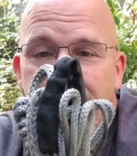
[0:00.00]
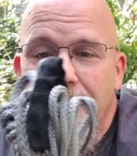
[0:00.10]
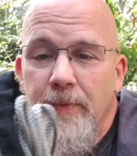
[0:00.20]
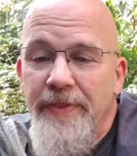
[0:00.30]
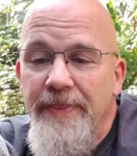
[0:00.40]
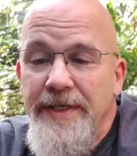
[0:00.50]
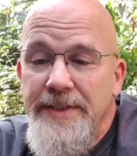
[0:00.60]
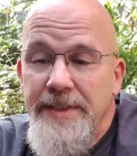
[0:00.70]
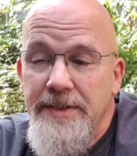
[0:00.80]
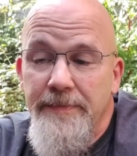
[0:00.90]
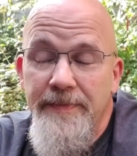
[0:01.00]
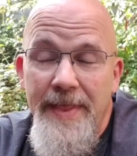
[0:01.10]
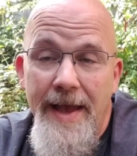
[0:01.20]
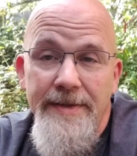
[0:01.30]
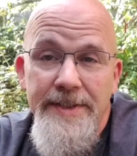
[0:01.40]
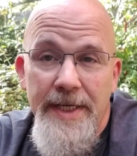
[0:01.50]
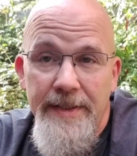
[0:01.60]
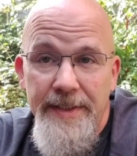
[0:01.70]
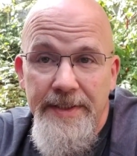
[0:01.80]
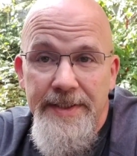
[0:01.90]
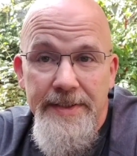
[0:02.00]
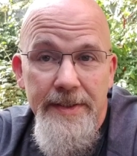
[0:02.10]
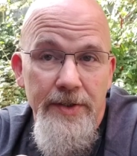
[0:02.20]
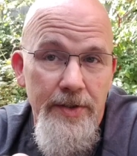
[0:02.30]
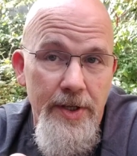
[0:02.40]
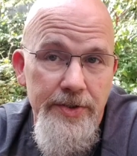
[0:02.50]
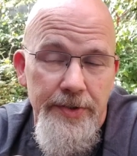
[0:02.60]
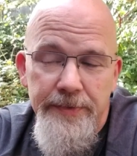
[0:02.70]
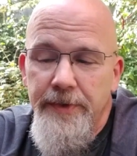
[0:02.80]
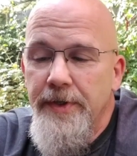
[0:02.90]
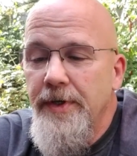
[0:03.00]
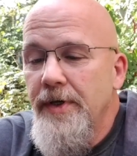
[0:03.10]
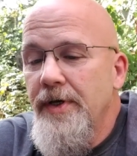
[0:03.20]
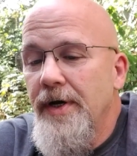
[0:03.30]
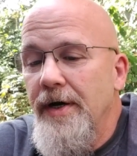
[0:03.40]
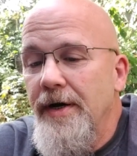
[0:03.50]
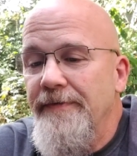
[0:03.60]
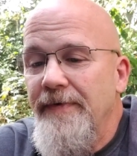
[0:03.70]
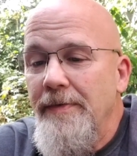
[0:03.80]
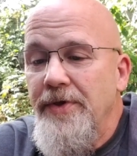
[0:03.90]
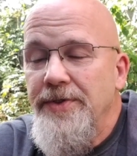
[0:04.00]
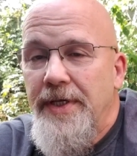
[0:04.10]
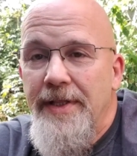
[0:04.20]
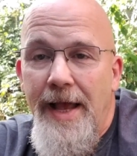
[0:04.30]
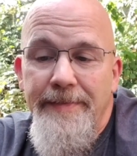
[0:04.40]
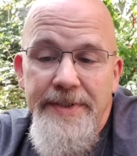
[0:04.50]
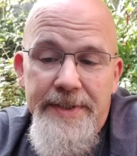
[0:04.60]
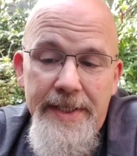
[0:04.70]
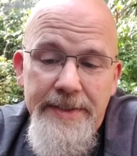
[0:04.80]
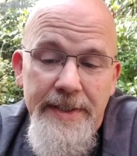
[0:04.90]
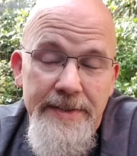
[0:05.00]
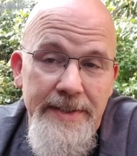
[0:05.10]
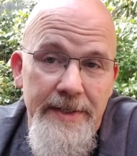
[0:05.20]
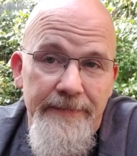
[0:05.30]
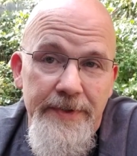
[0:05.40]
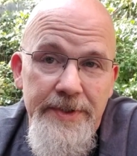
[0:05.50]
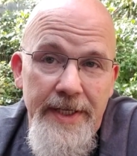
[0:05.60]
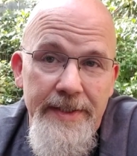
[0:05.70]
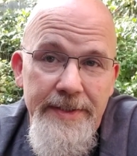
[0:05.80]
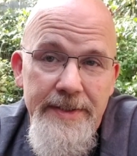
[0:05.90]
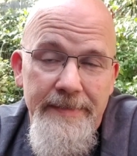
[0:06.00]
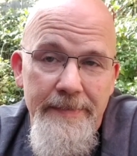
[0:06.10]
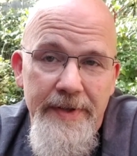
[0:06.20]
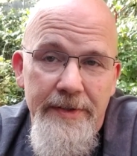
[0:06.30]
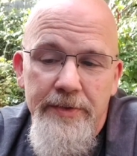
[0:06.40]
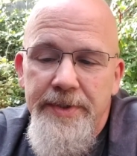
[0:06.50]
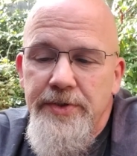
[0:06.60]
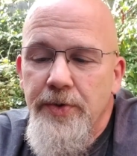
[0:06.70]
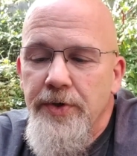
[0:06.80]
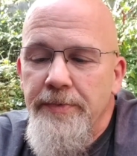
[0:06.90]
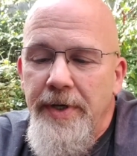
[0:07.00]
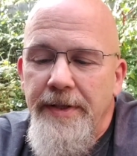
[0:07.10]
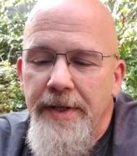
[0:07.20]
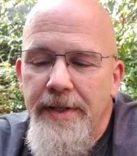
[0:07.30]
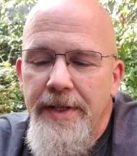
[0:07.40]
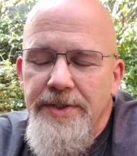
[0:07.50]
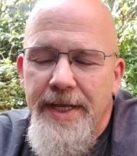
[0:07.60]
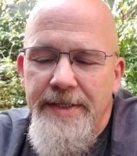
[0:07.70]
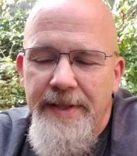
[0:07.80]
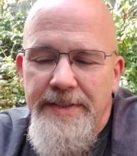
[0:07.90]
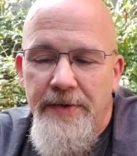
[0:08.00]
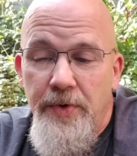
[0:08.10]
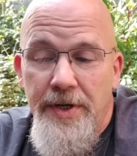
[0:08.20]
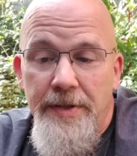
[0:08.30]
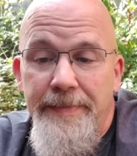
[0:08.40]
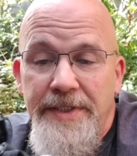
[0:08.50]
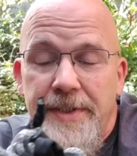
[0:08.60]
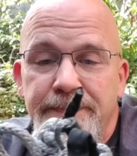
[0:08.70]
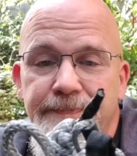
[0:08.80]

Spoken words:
With this system, that checklist is a little longer. If I'm using climbing sticks, it's a different checklist. It might be a little bit shorter, but those are kind of things I wanted to mention.